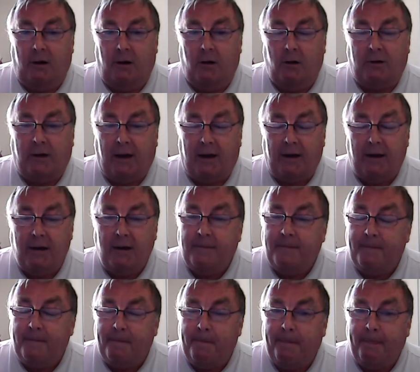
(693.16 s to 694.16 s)
Okay?
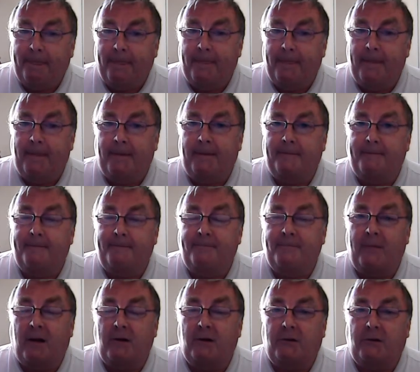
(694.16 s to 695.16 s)

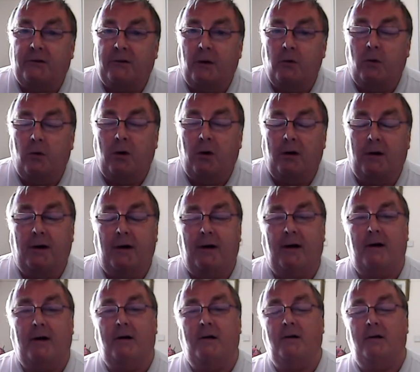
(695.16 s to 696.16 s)
So
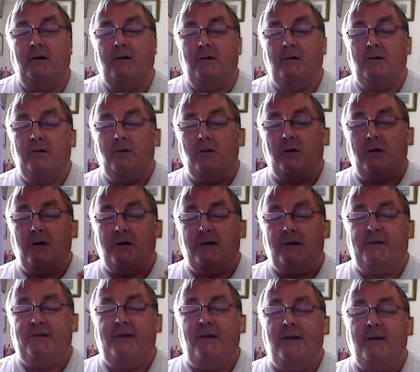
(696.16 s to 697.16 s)
you're going to
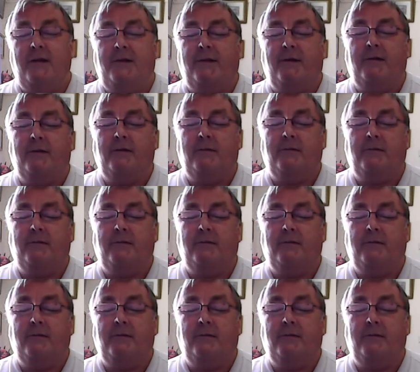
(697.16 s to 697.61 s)
sit.